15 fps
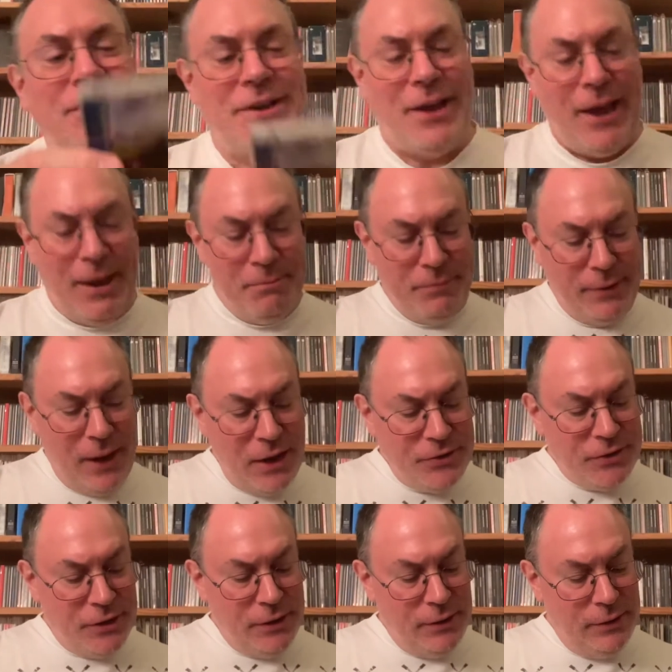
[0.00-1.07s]
I'm
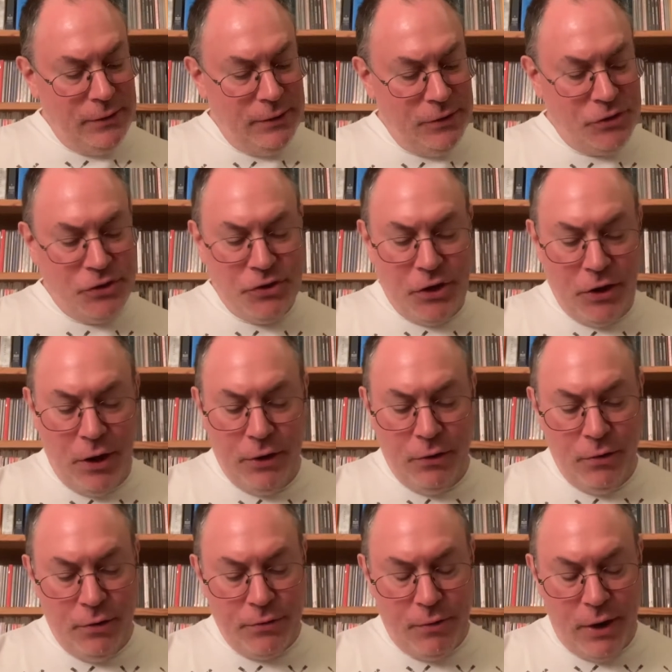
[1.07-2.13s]
guessing this is an
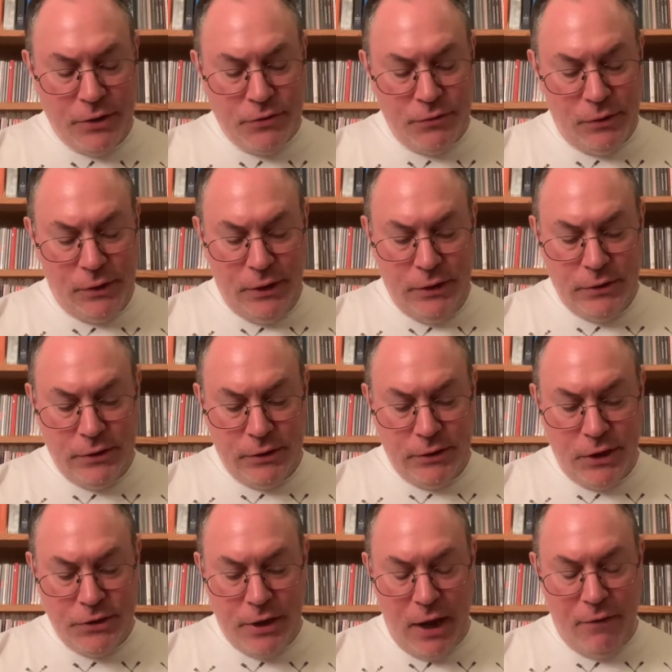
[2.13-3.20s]
unauthorized release. It
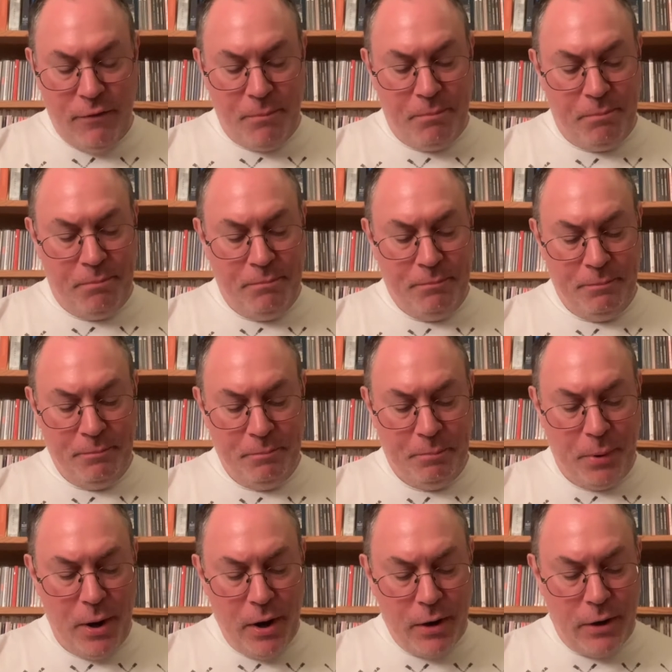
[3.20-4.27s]
does have a
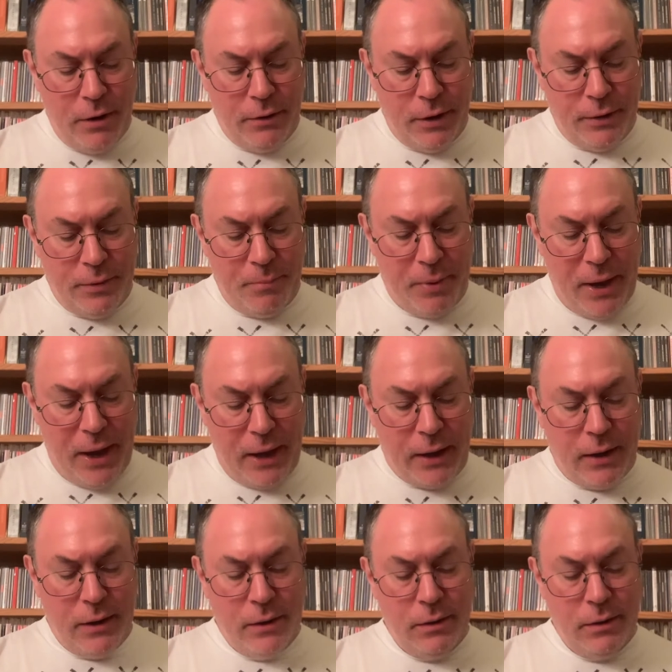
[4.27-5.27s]
barcode on the back.